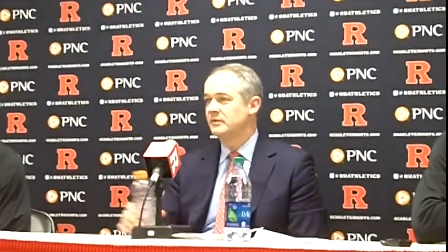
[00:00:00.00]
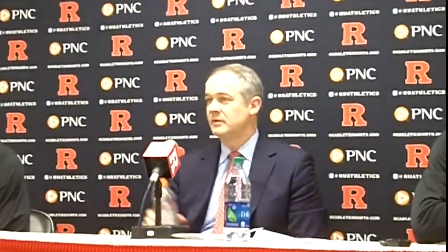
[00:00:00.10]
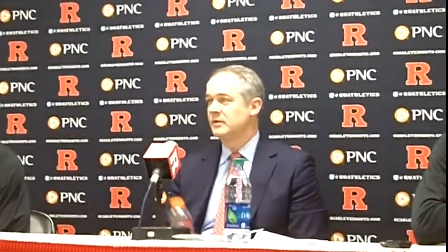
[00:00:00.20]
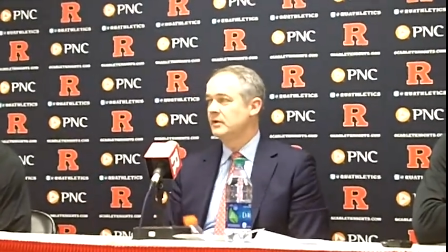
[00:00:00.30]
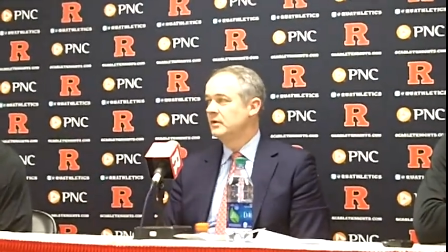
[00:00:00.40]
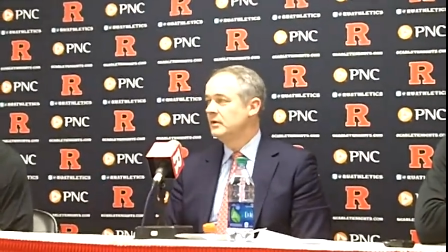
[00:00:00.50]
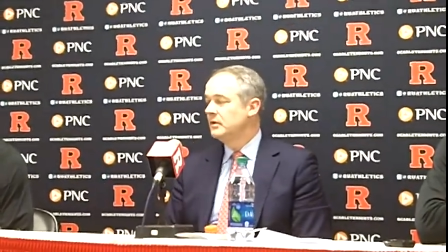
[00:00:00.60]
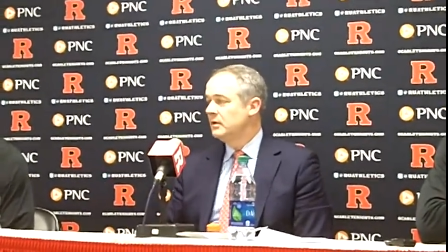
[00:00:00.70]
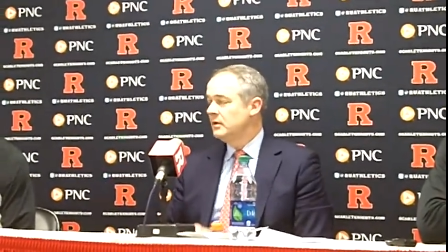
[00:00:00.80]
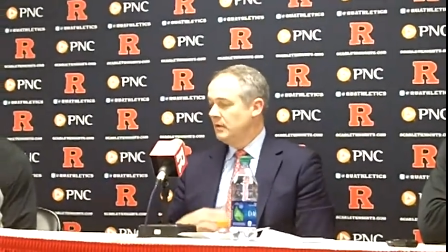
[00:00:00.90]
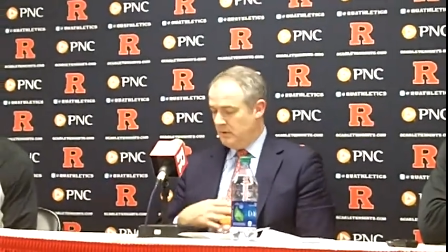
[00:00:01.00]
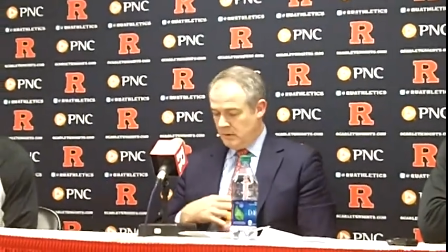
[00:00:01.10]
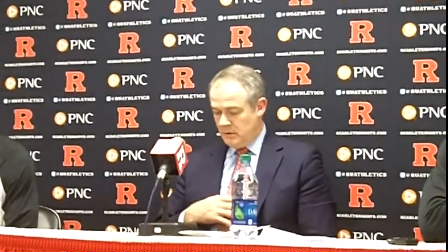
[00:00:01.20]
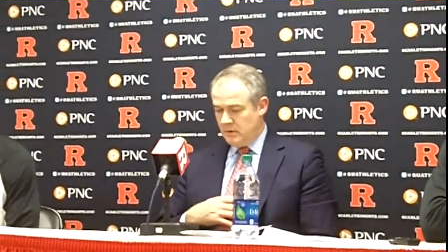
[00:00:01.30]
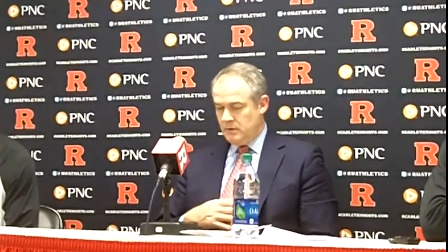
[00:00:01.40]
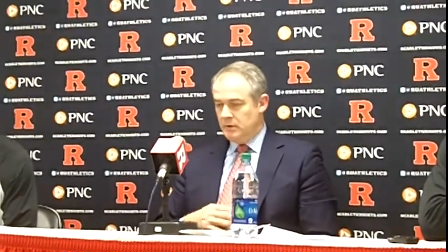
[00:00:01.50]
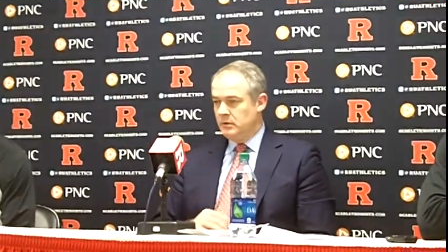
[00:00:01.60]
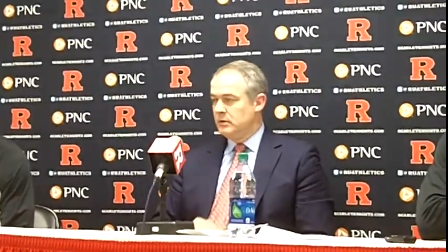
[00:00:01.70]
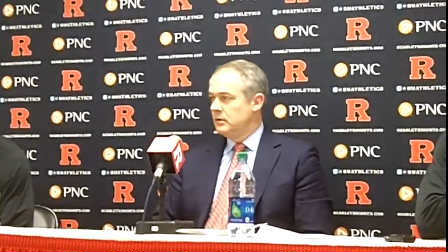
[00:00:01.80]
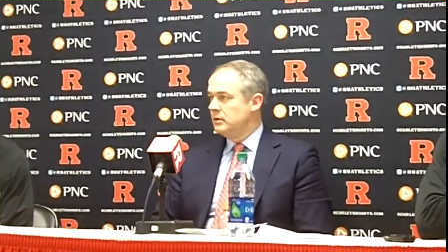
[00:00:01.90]
Steve, what did you think of the
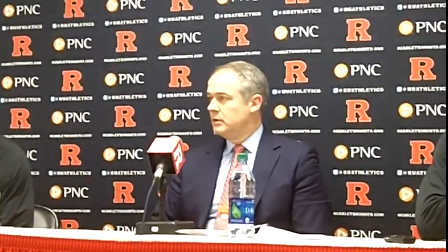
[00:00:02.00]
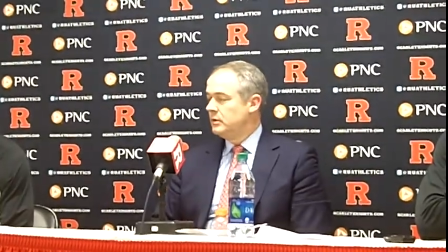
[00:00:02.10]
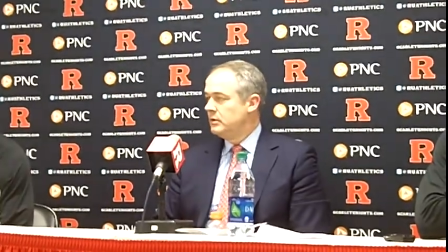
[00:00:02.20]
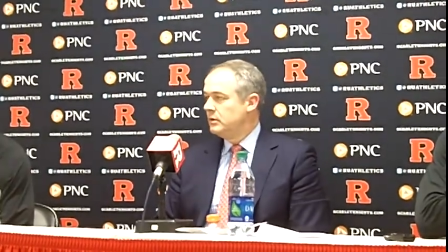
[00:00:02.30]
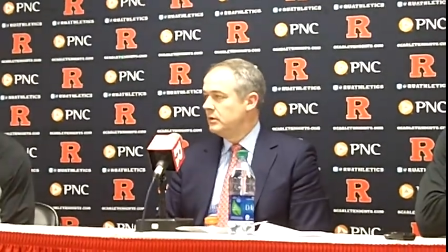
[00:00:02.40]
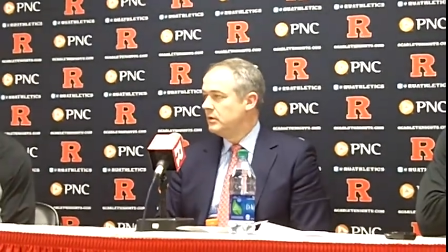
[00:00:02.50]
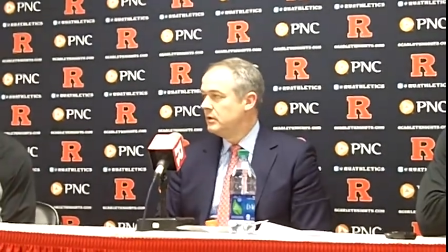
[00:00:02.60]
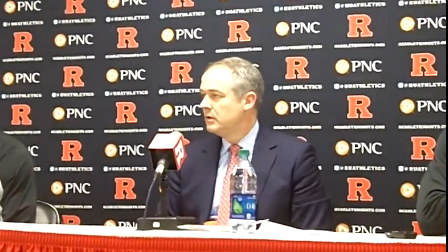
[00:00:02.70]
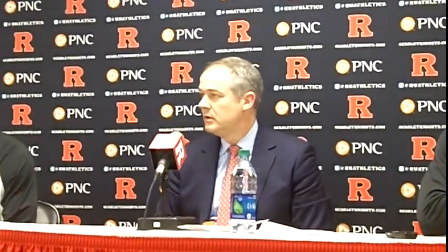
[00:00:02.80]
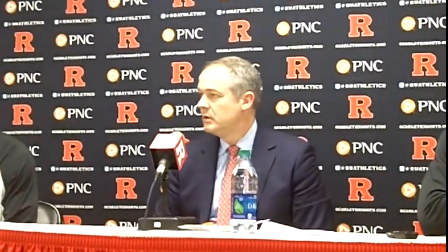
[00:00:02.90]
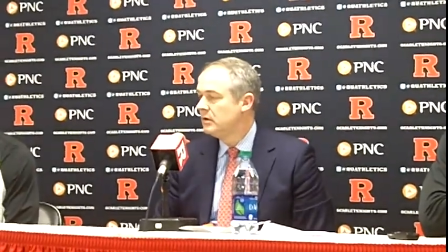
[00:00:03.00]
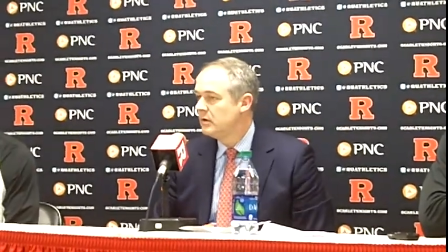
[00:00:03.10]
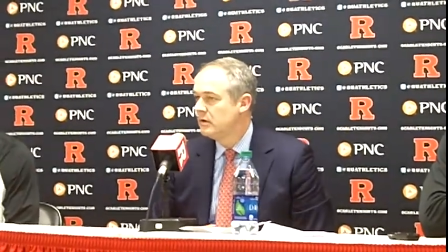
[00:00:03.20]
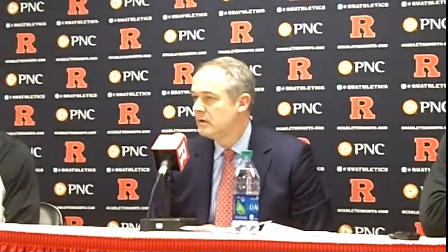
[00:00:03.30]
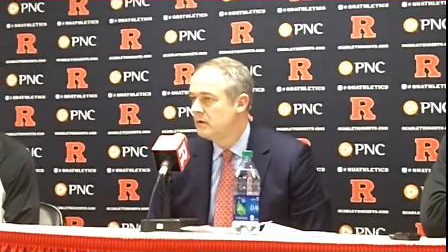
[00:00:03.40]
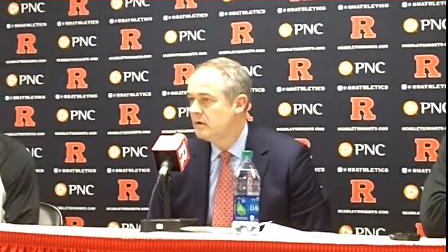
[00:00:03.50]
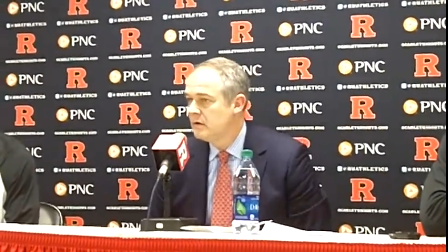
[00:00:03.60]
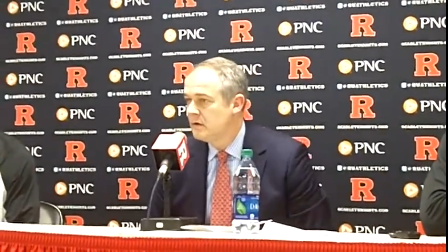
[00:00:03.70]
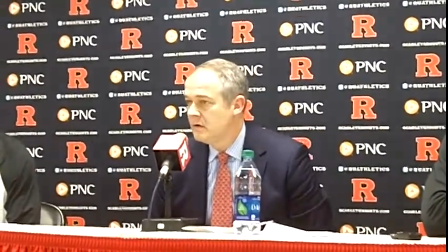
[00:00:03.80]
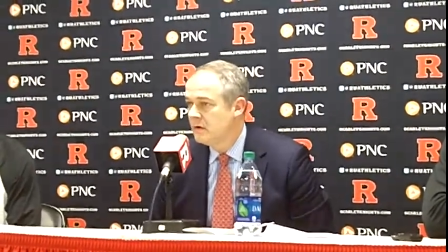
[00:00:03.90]
physicality FDU you brought, and then how your team
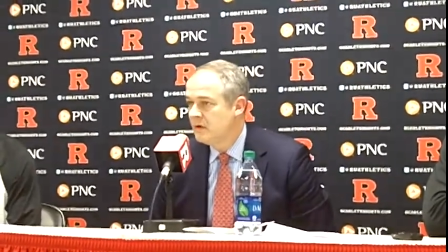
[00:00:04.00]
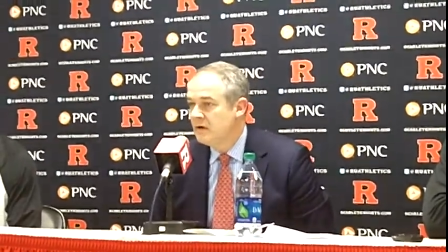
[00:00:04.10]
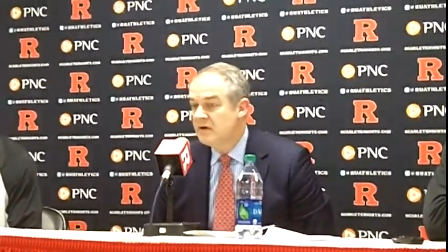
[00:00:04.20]
responded to it?